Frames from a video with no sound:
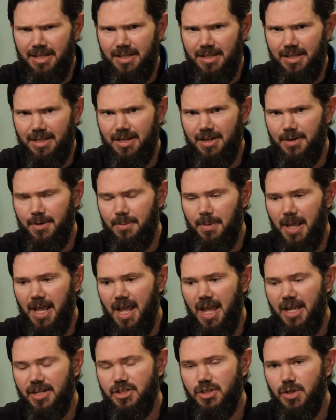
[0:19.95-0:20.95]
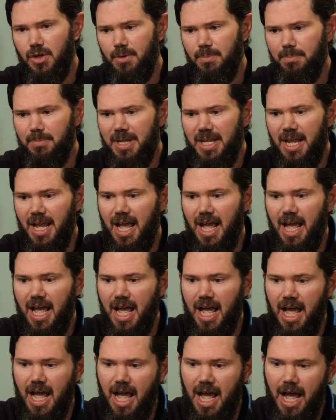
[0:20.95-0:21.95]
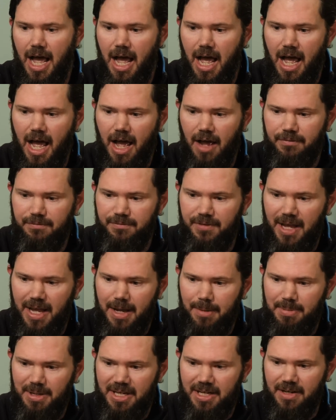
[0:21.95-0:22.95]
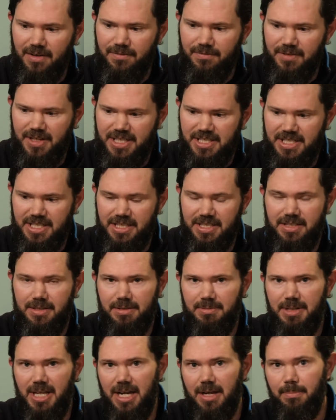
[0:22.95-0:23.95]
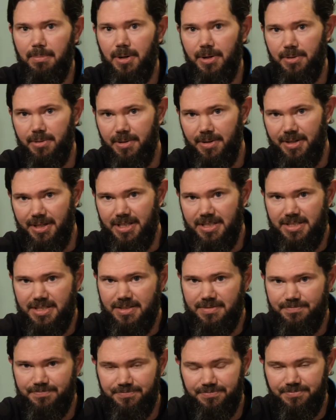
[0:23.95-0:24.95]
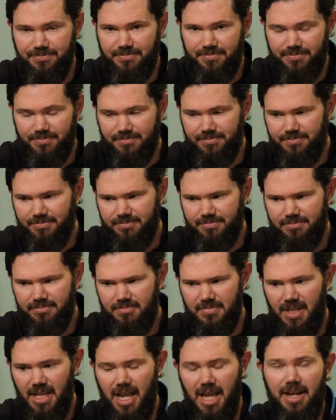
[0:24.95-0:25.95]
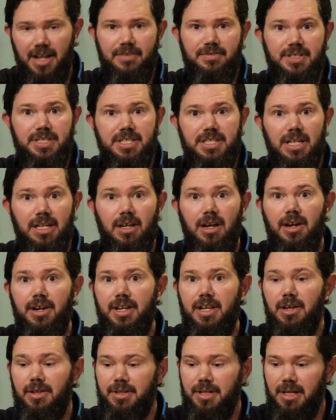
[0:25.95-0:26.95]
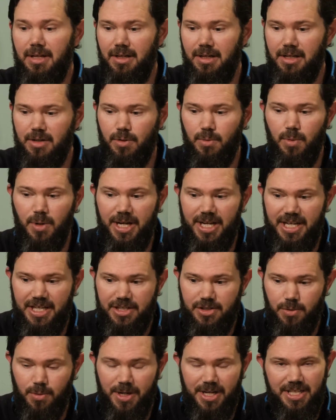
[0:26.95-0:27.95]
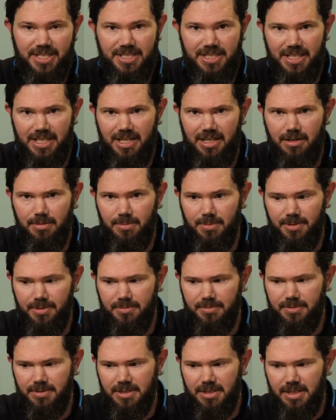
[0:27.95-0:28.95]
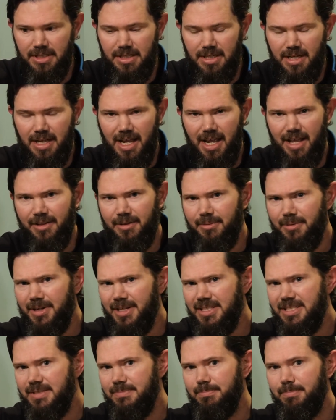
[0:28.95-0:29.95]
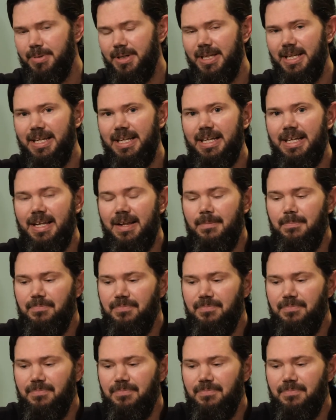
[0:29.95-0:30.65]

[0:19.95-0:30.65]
You know, it took me a fair bit of convincing to get a bottle of this. And even still, I only got the little wee 20cl bottle. And the reason being